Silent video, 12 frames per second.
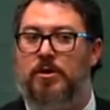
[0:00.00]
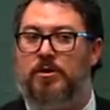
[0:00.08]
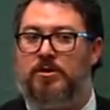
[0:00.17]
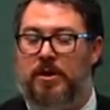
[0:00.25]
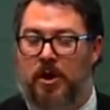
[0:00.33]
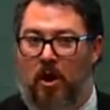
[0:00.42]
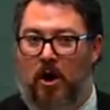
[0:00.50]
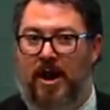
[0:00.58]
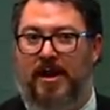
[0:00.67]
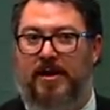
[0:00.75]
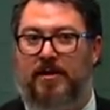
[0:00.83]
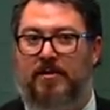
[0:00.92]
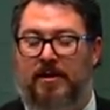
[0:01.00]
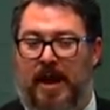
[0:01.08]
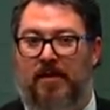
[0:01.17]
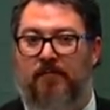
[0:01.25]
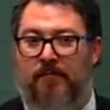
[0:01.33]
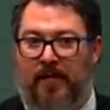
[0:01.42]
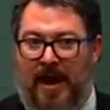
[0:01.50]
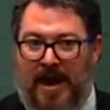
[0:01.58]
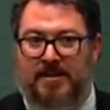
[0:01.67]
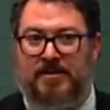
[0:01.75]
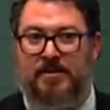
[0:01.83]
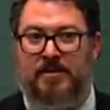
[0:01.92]
denying that
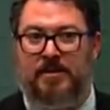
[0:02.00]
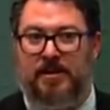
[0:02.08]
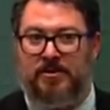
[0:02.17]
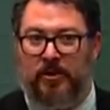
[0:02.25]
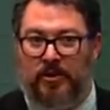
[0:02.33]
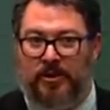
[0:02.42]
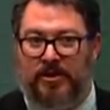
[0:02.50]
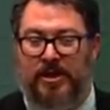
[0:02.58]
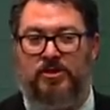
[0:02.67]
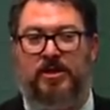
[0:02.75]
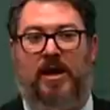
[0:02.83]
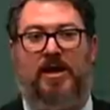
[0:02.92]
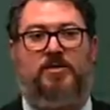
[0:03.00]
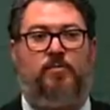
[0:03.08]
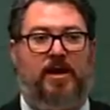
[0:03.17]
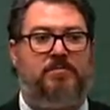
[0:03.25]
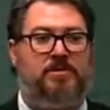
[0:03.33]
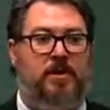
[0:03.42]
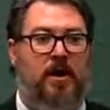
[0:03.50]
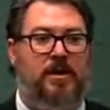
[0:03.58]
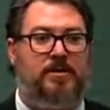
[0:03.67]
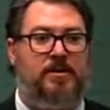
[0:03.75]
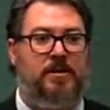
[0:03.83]
fact. It's on the TGA's website.